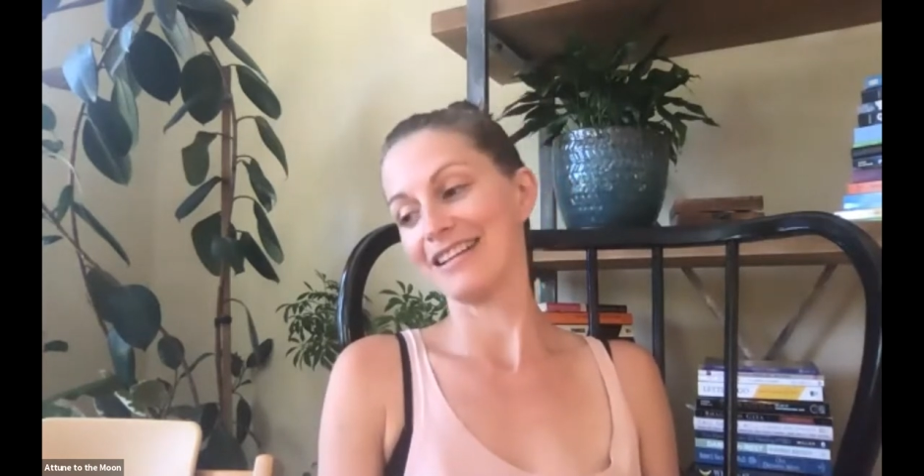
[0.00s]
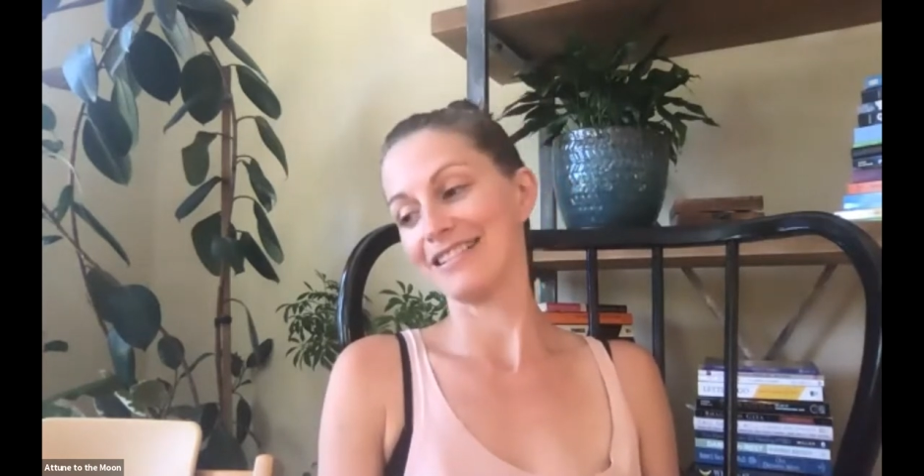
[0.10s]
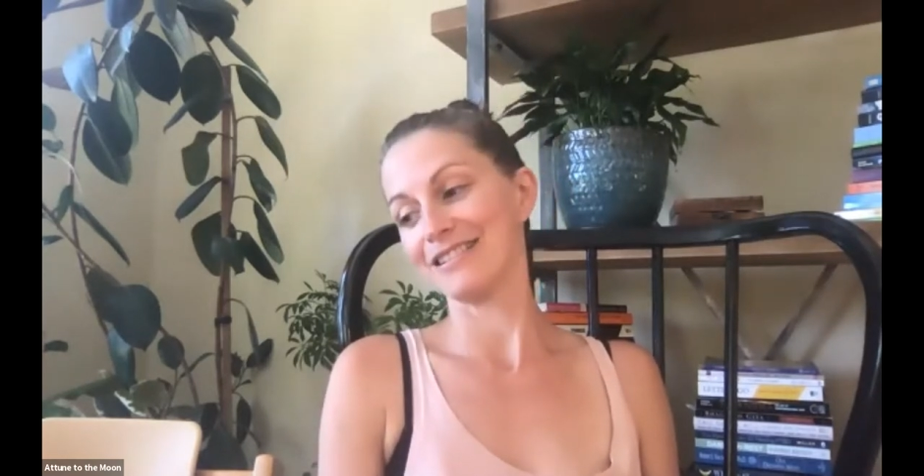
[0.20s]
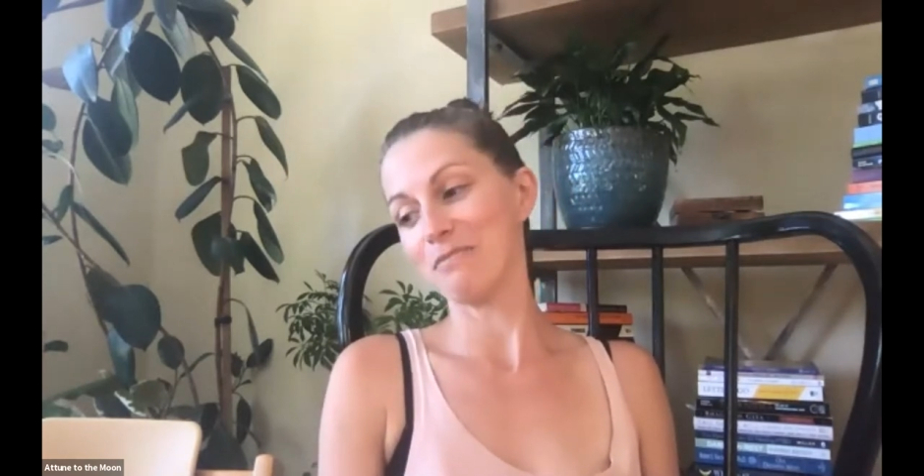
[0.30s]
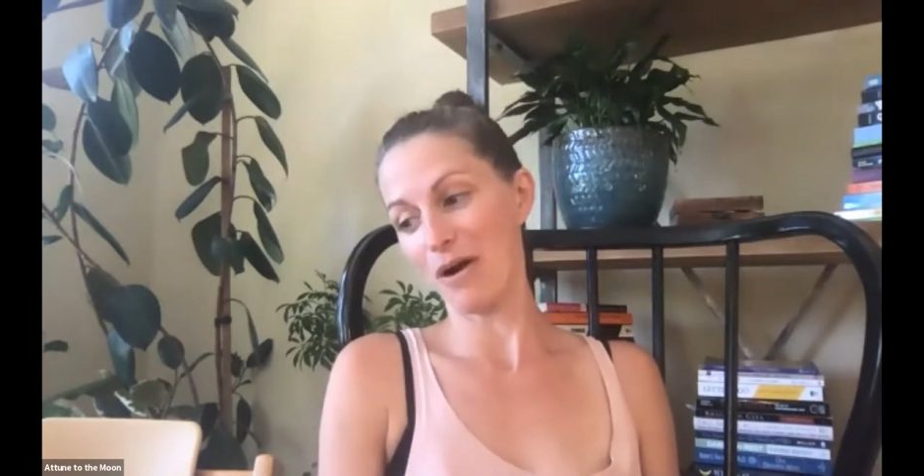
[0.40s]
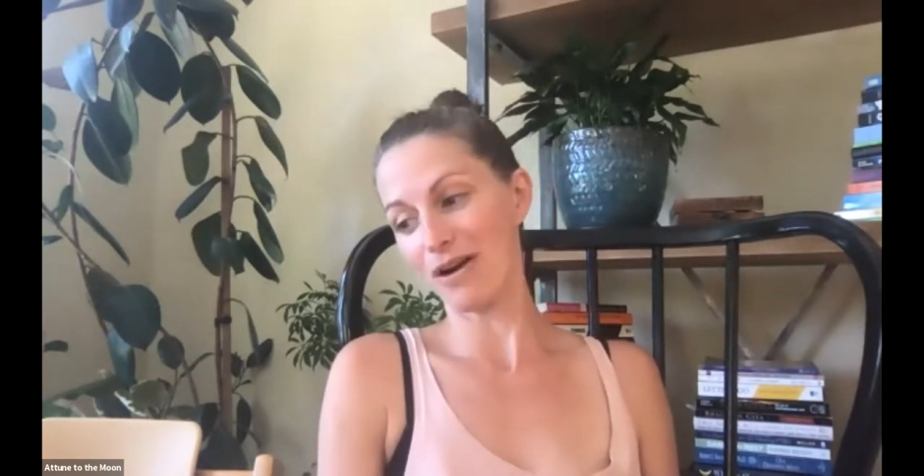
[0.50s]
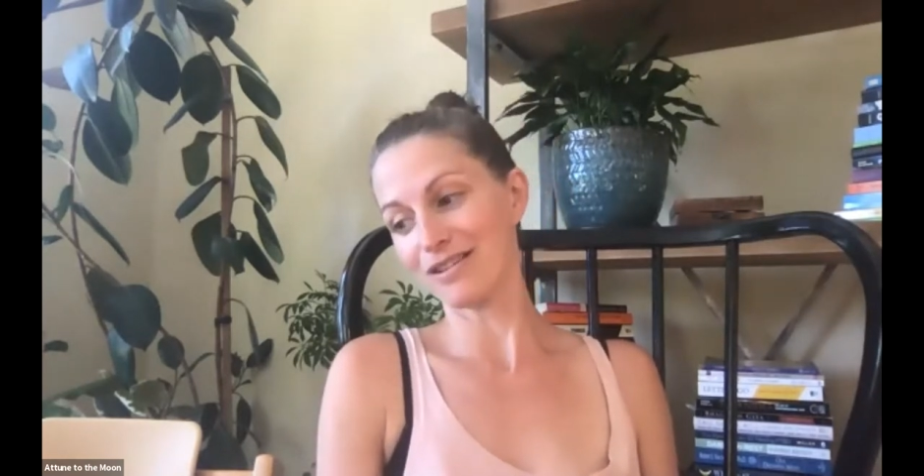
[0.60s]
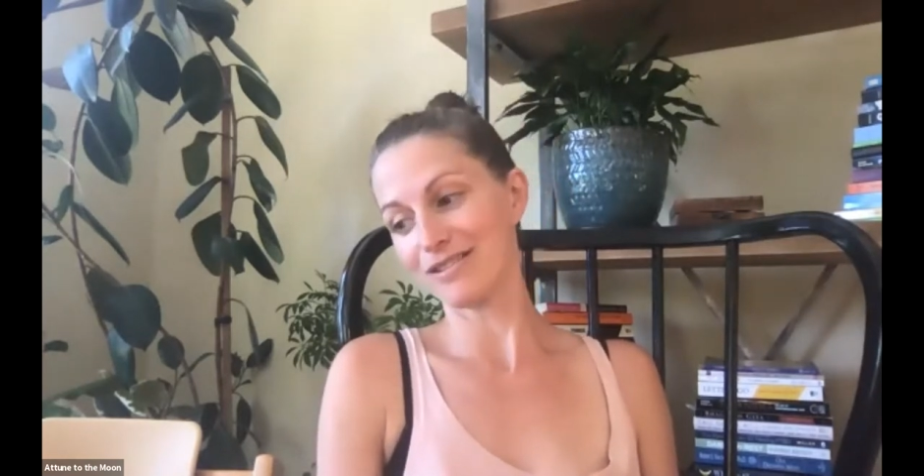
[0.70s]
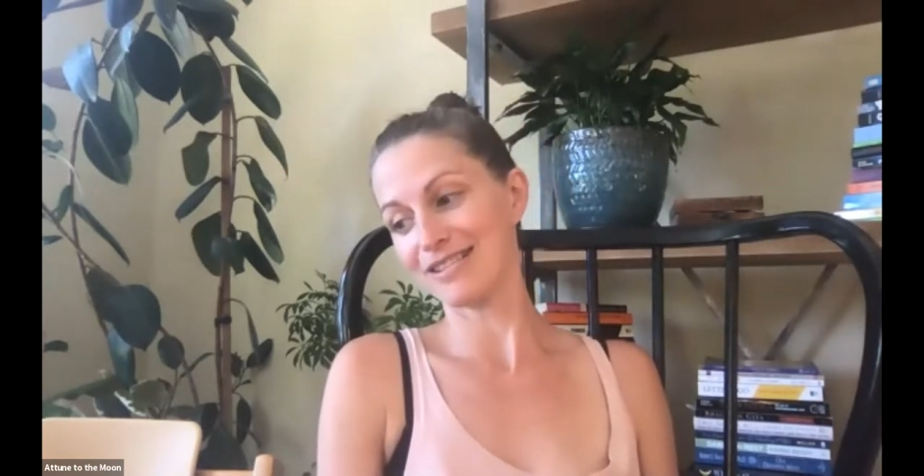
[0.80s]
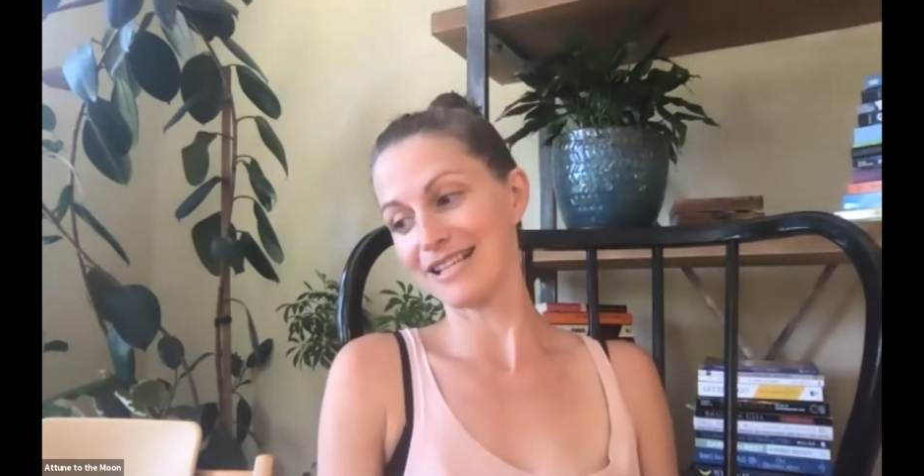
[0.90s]
And
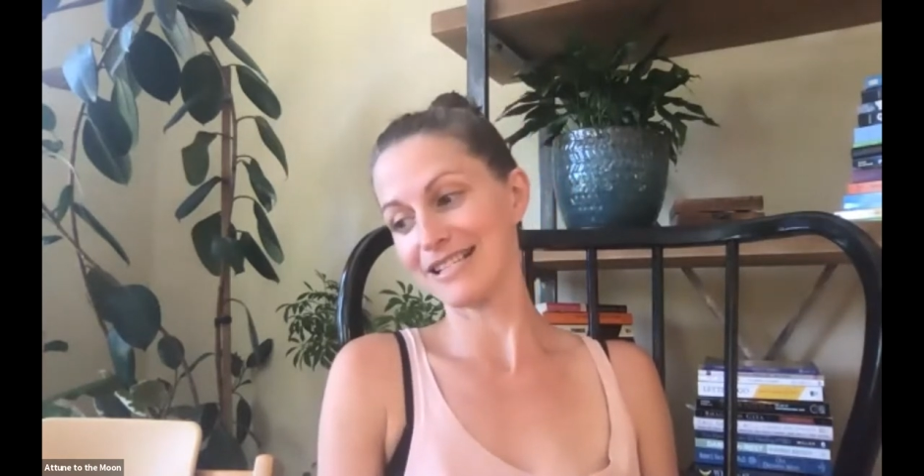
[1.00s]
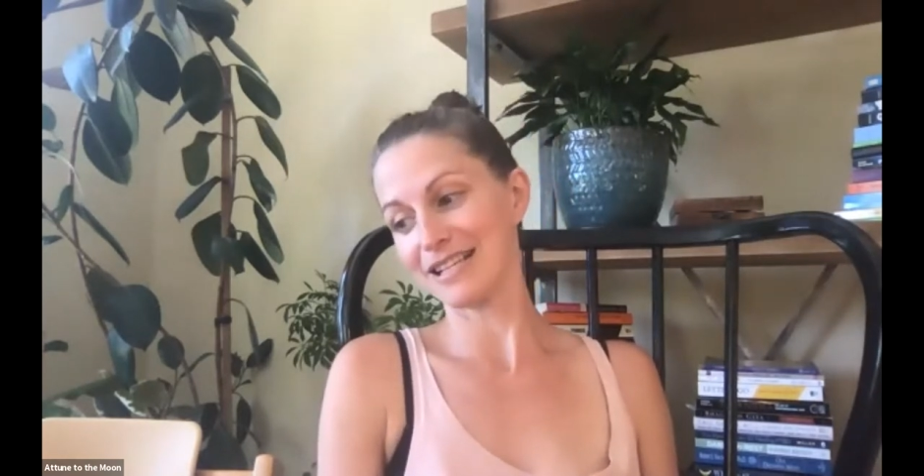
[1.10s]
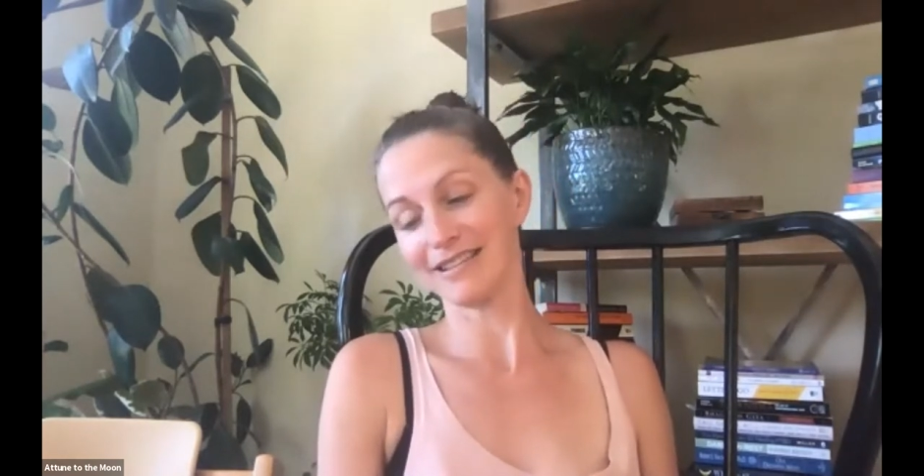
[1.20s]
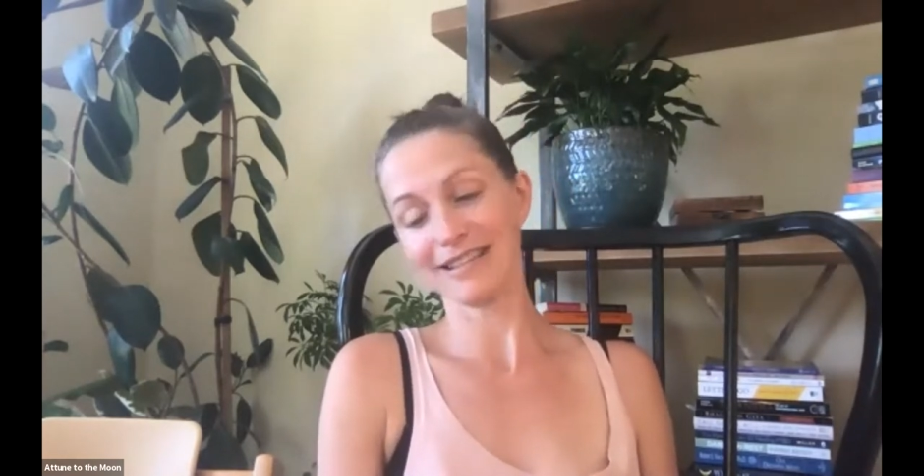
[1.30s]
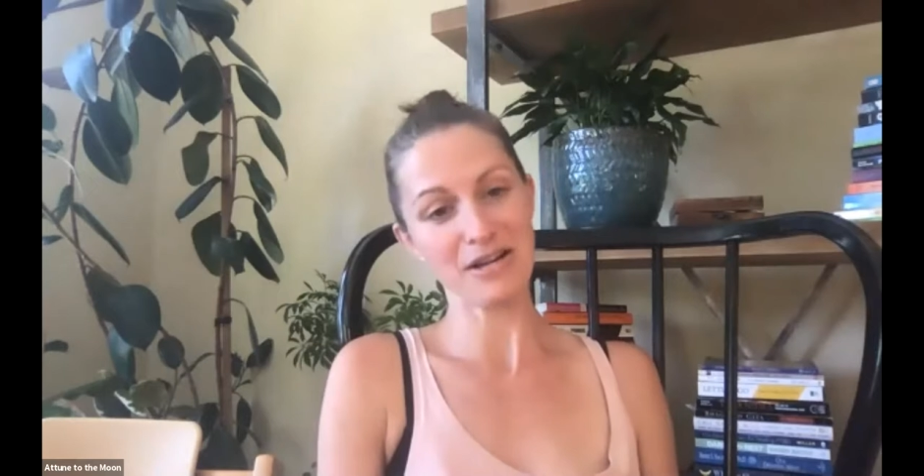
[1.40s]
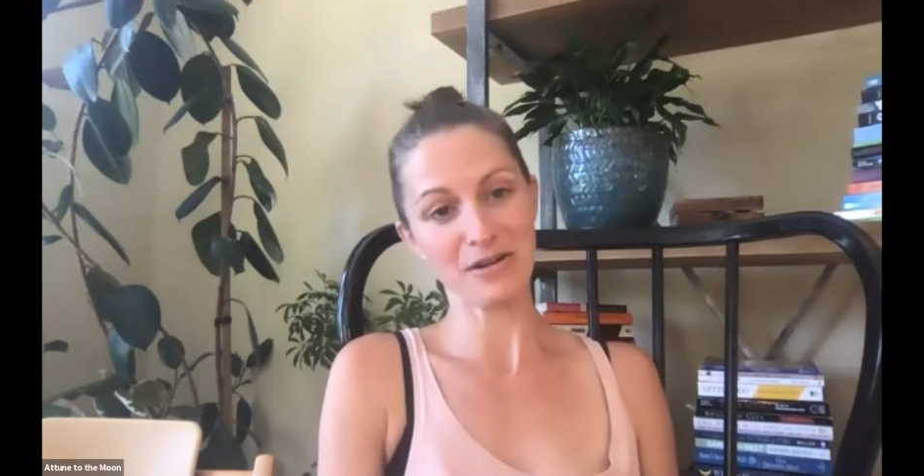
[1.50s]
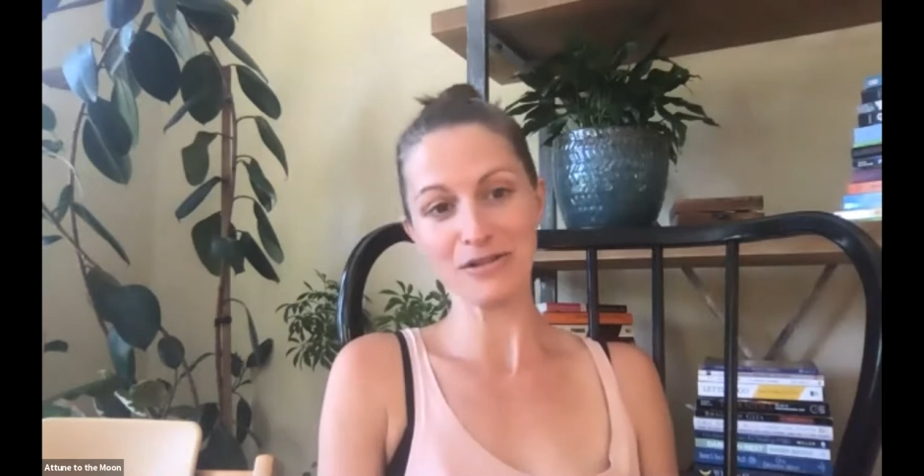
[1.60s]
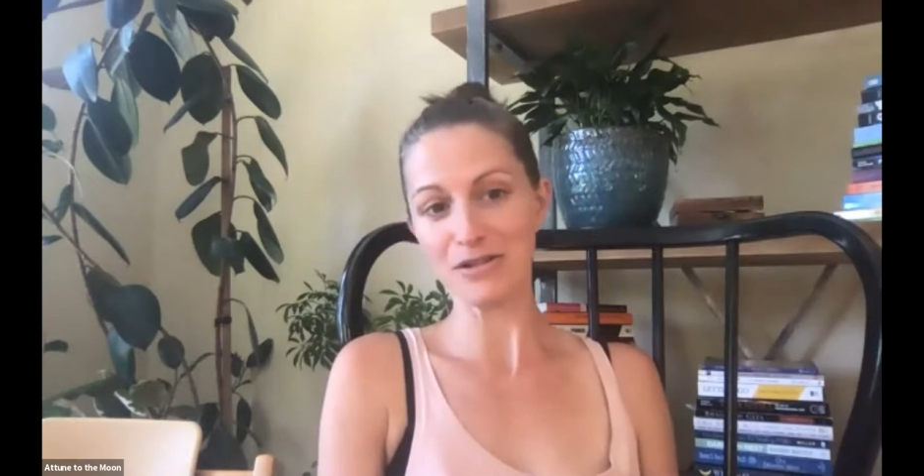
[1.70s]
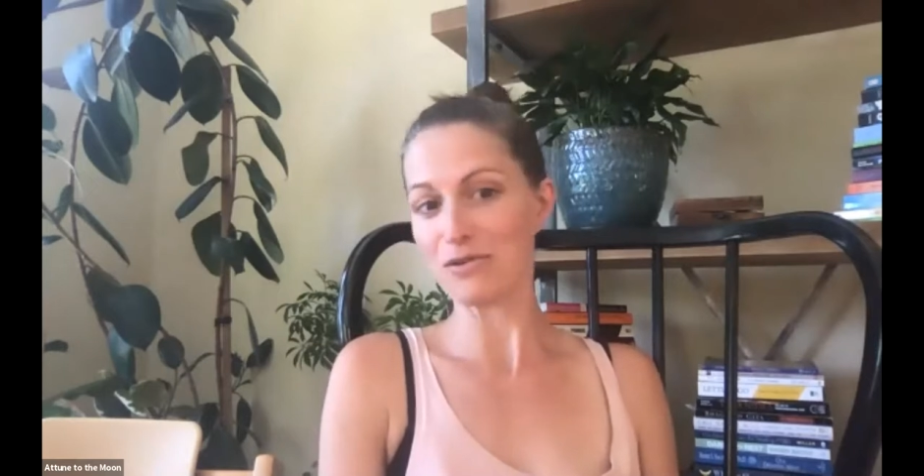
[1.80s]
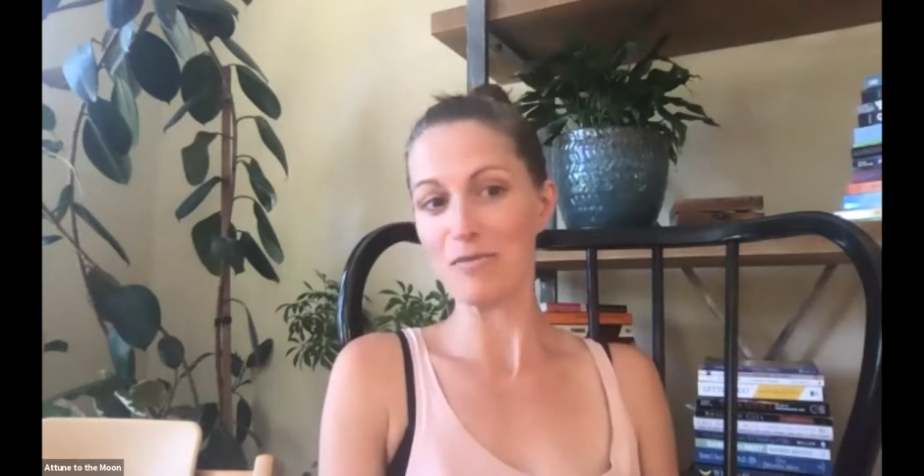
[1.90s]
Mars is in
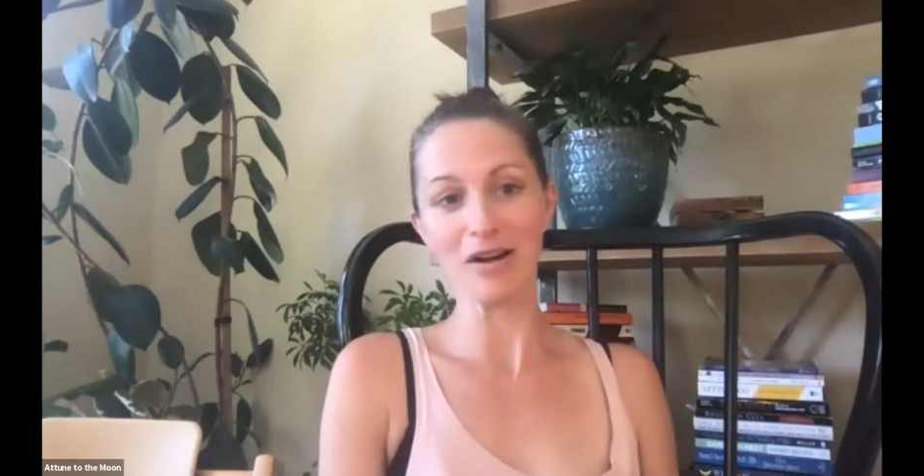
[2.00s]
Leo,